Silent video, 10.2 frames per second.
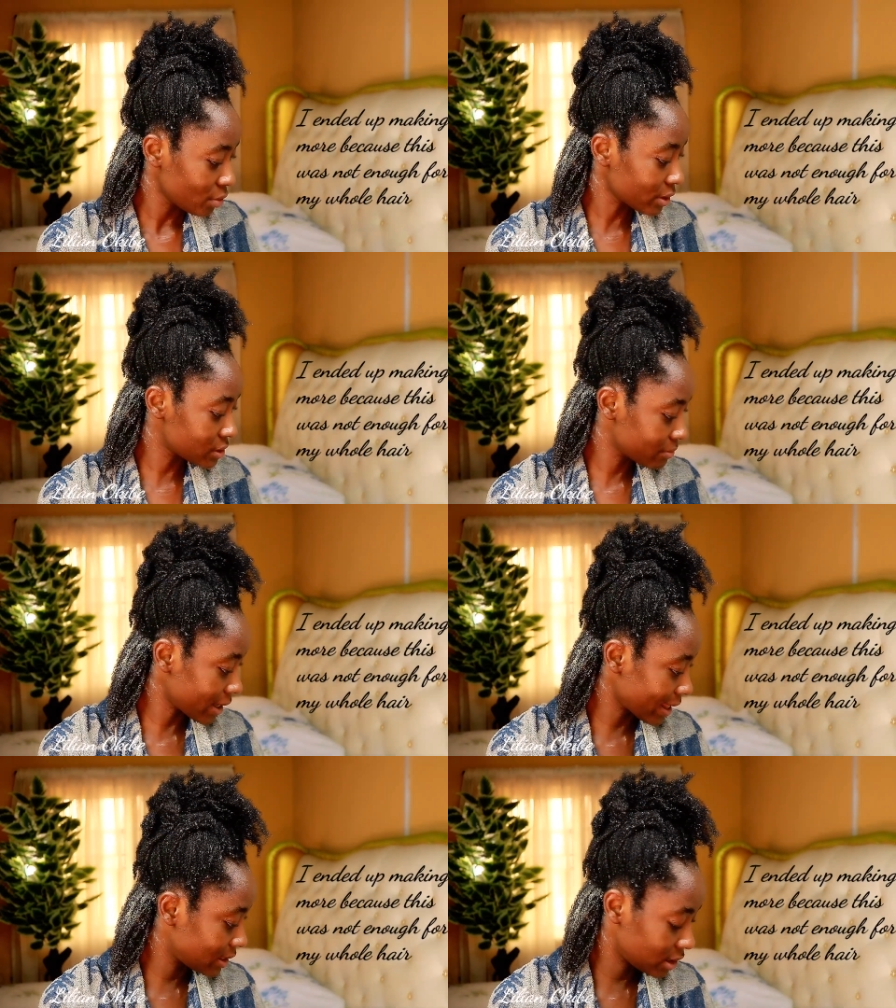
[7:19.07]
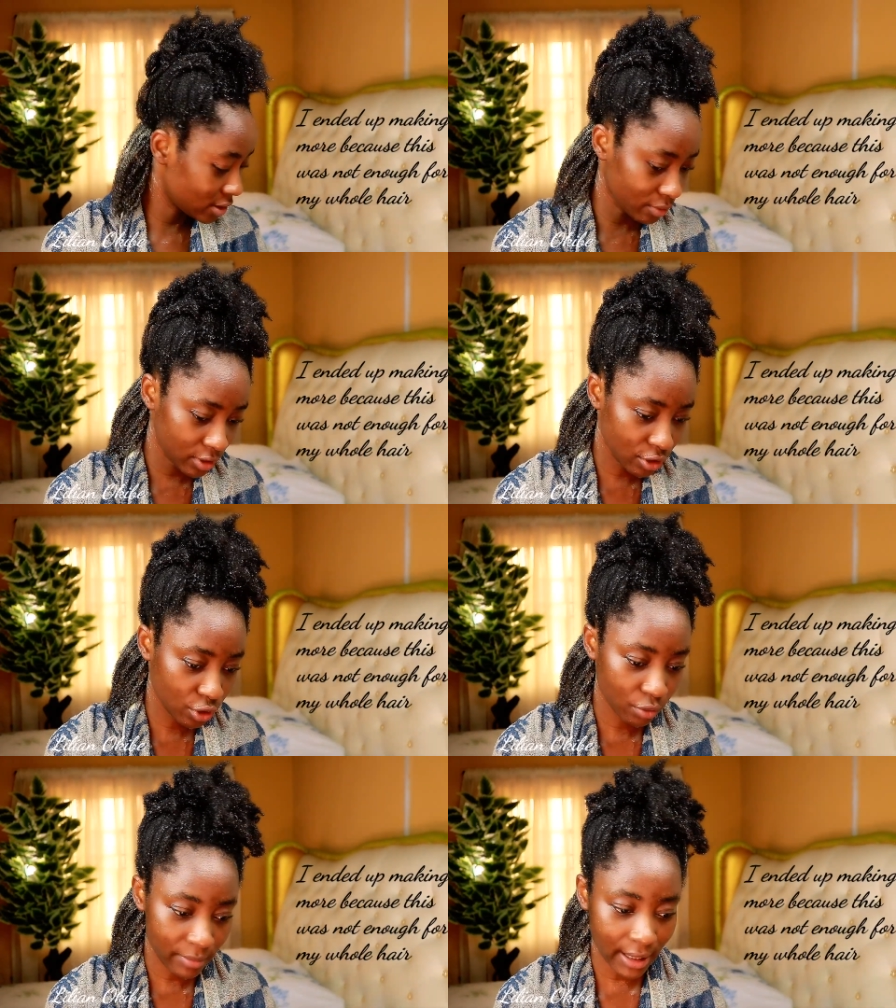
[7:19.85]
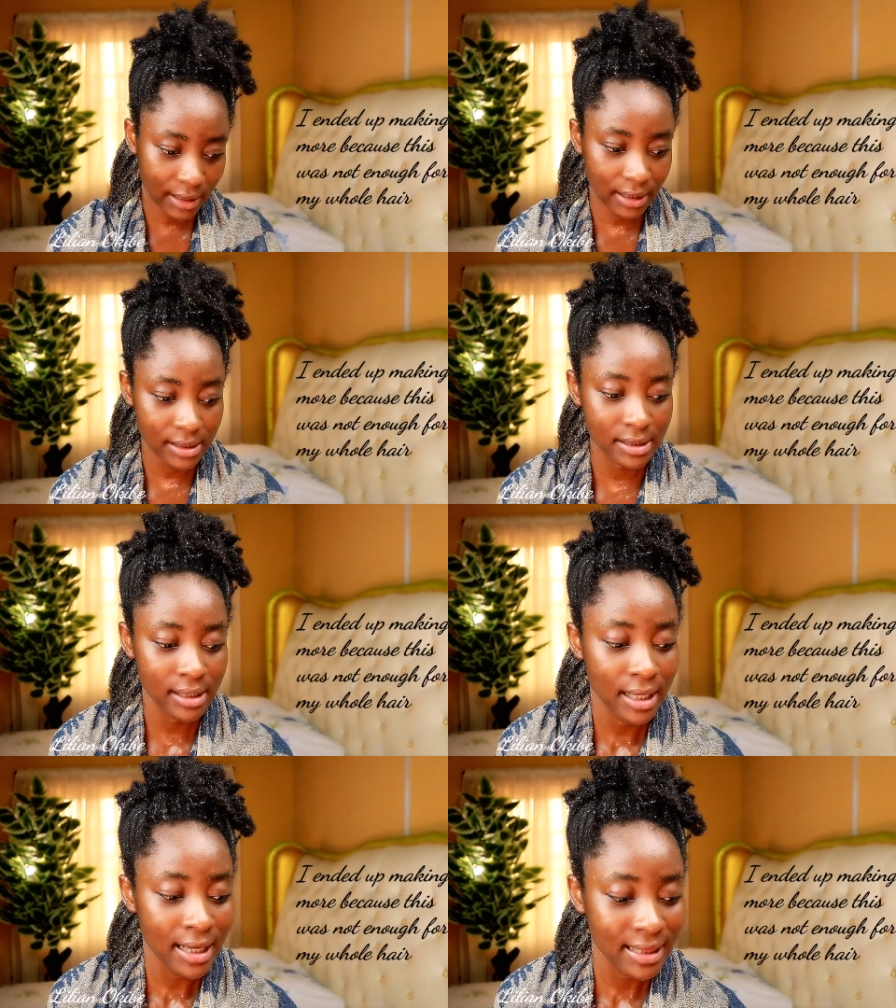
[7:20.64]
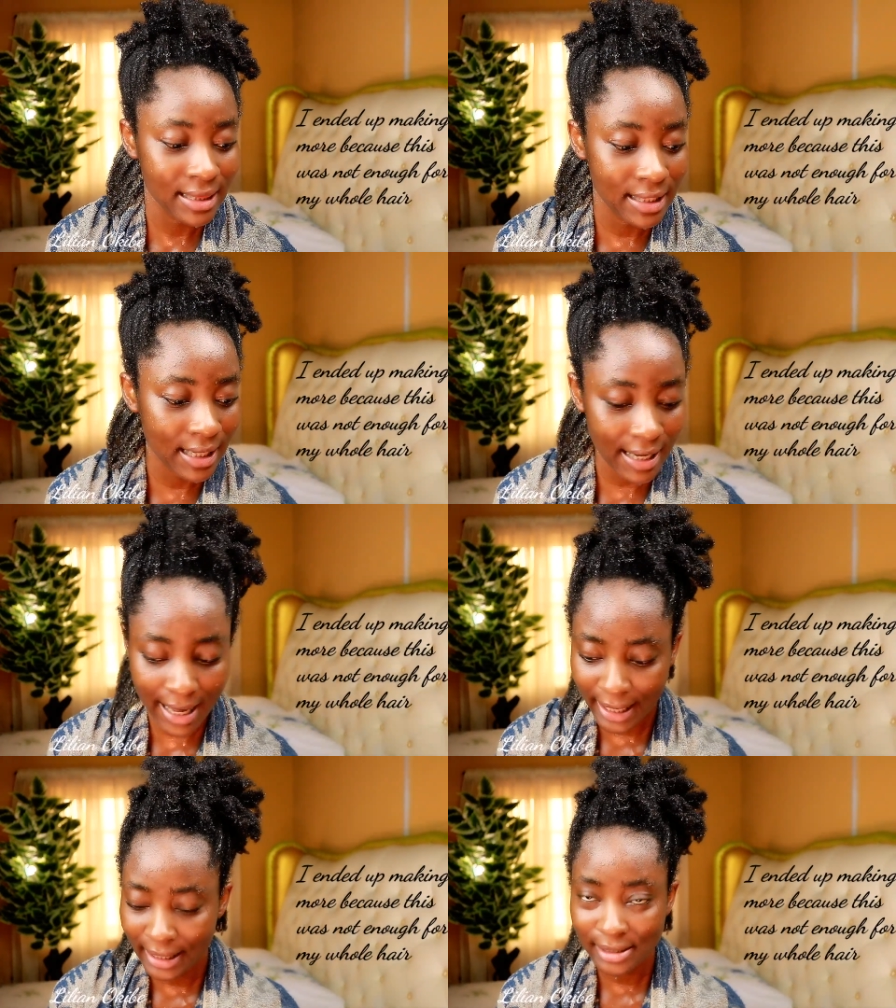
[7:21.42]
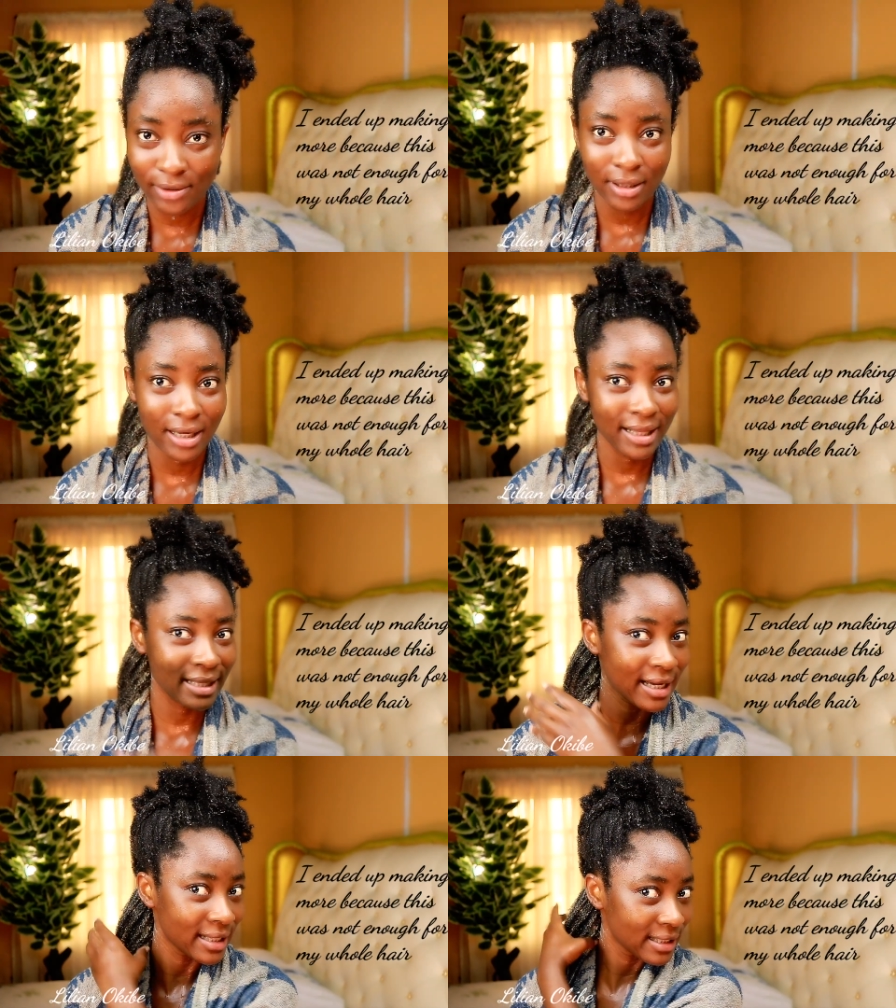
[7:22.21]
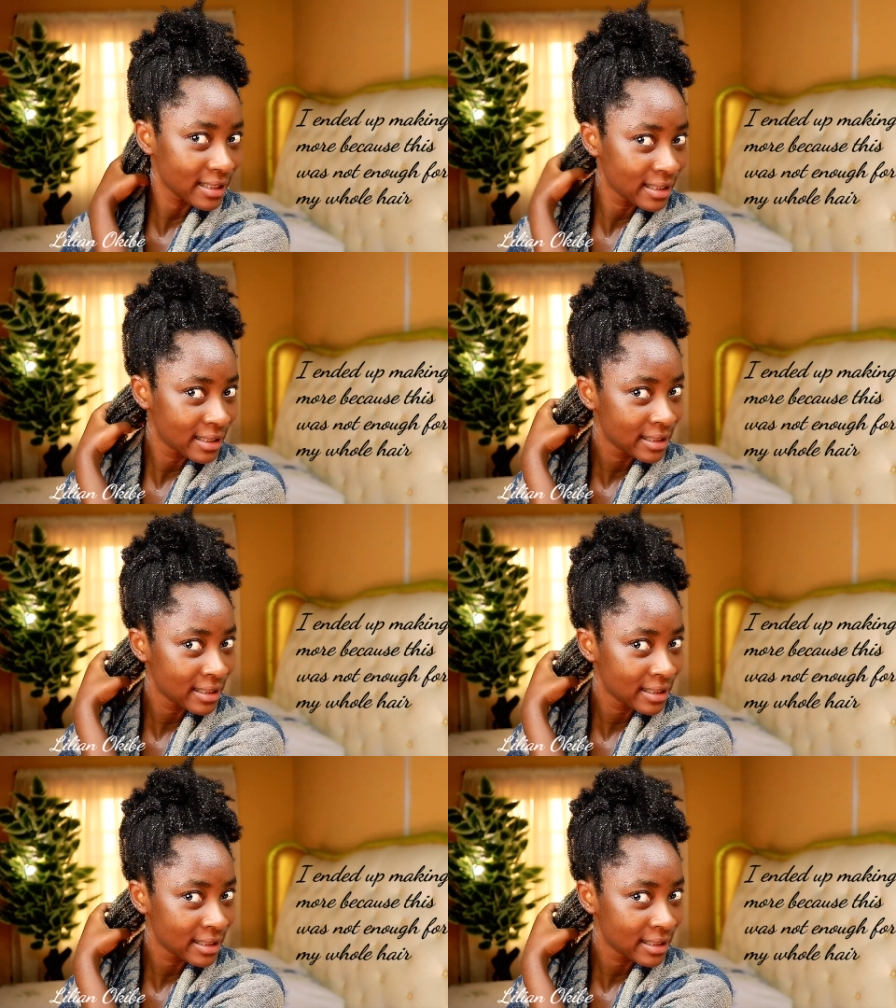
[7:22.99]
you want to make, I think you should make this thicker, a little thicker than